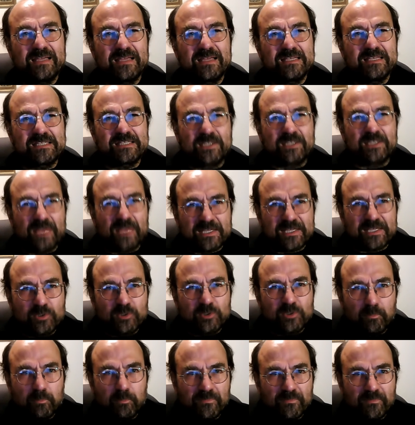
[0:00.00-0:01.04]
So that's
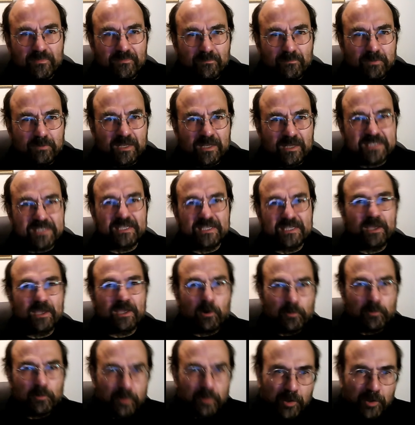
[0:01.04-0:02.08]
all placing it
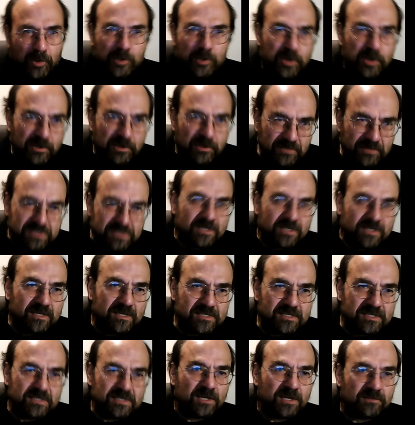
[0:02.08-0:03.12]
on her as
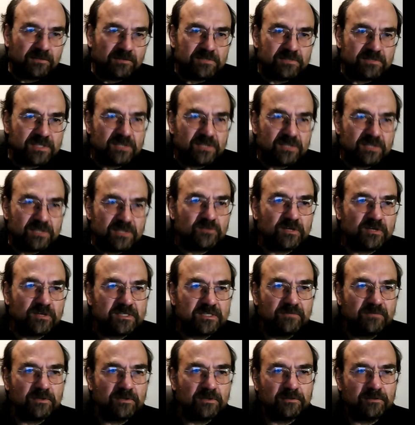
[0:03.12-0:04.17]
the other, as the attractive.